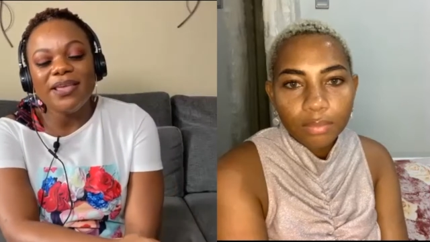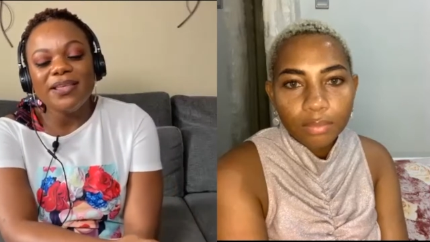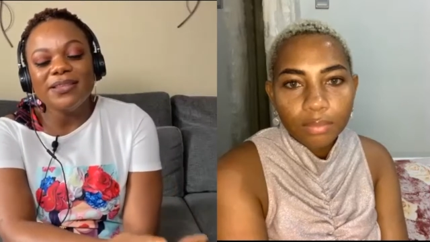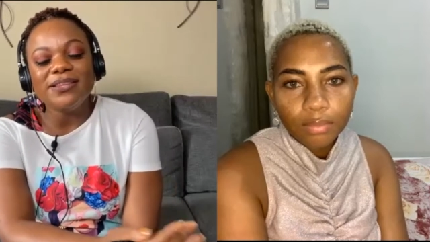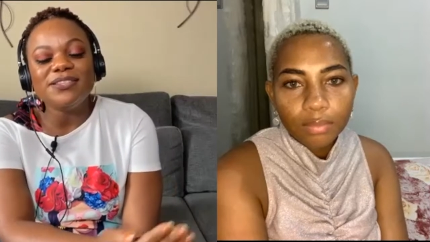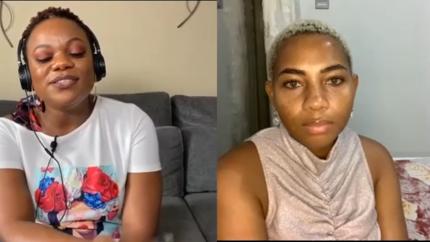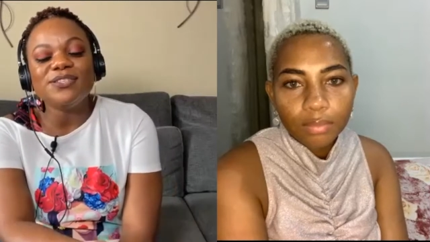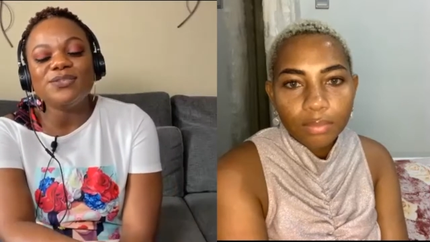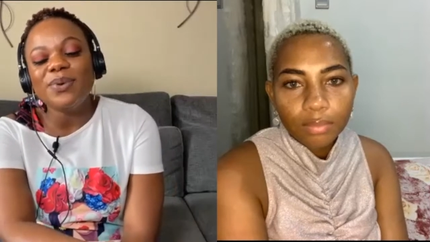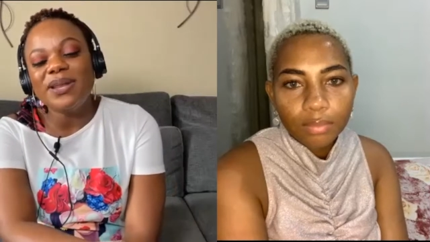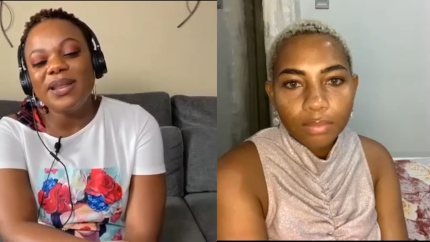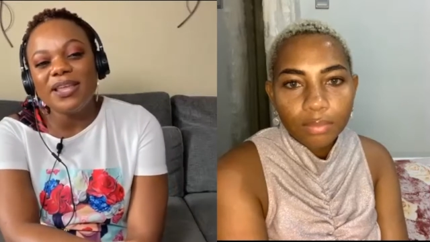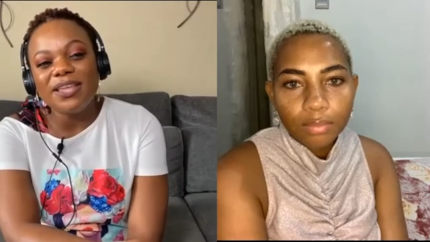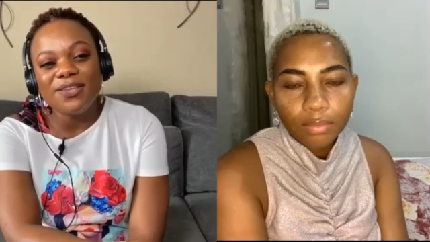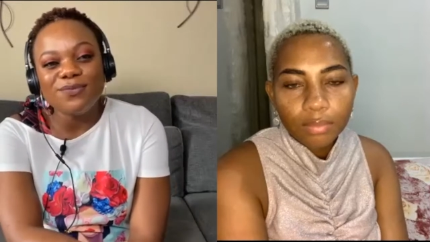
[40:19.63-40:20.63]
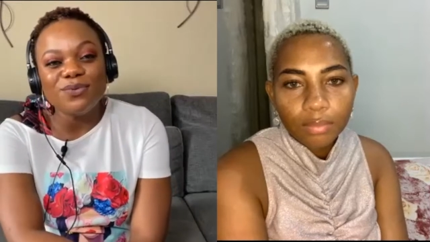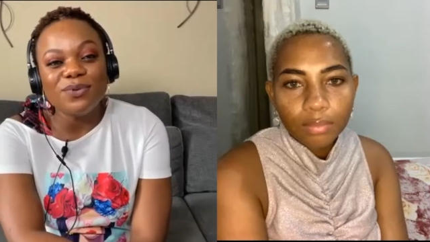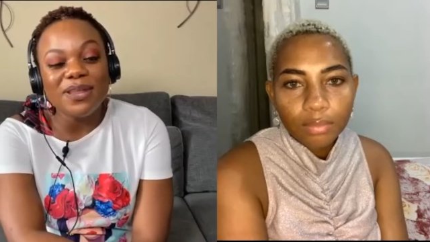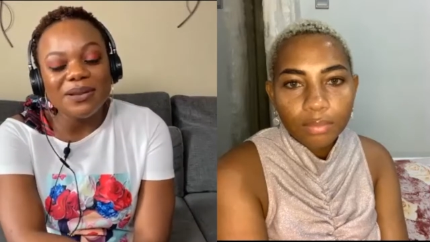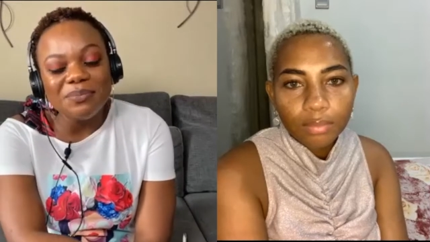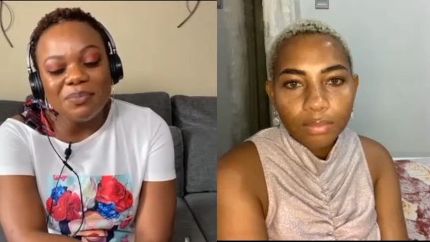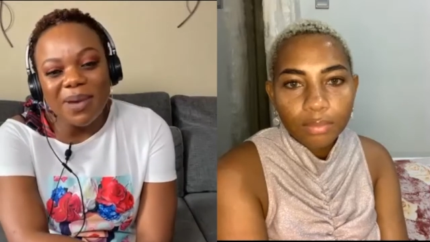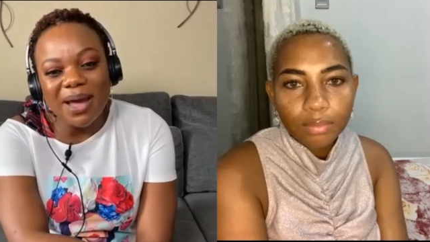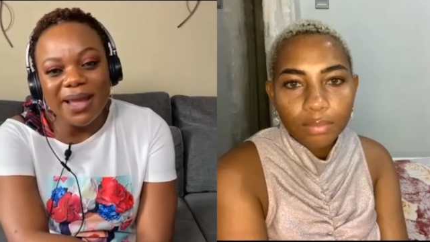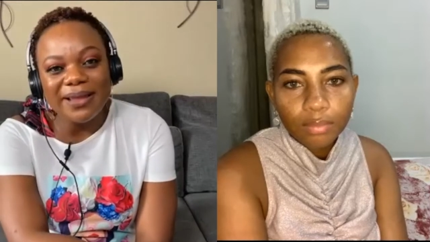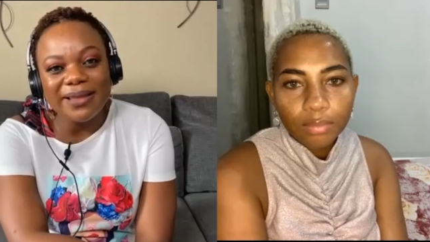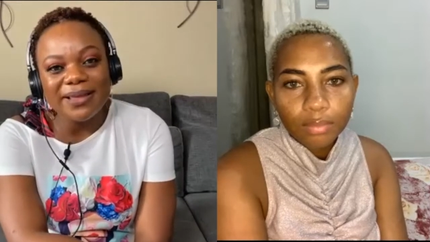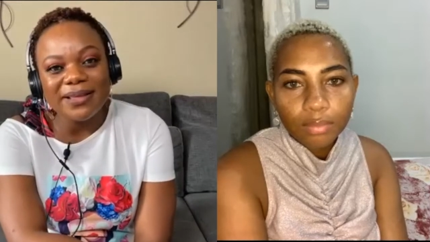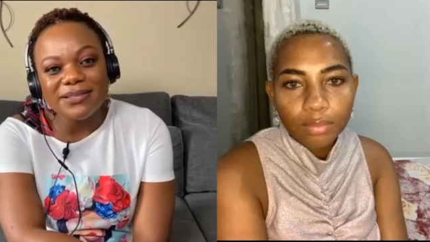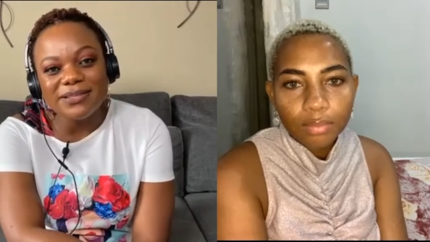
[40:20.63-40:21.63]
Speaker 1: This is when I give you that mic
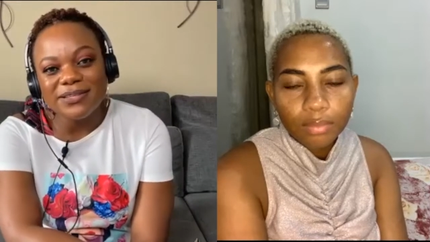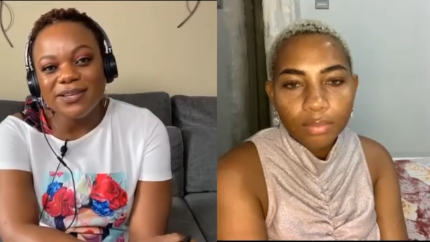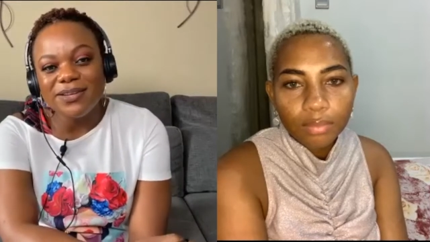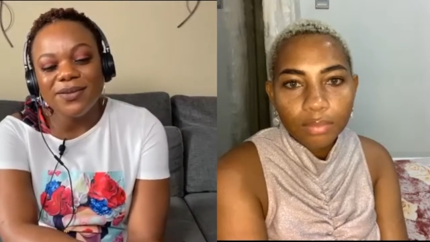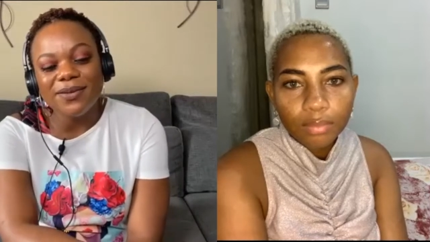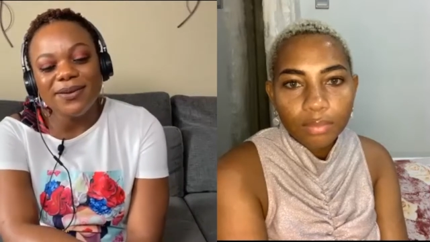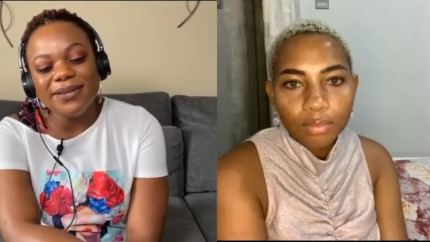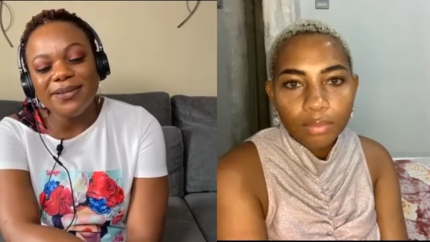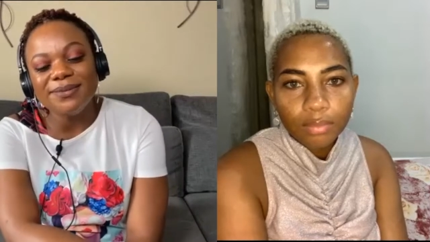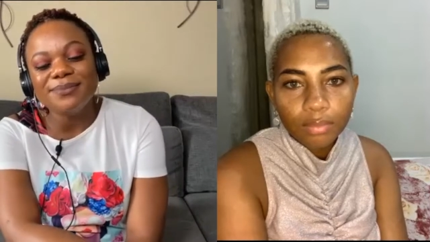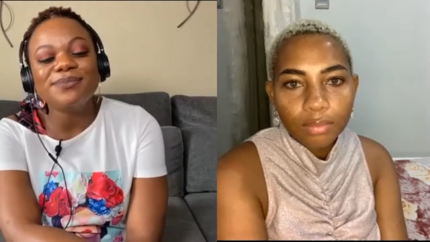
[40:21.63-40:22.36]
and say, Dolly,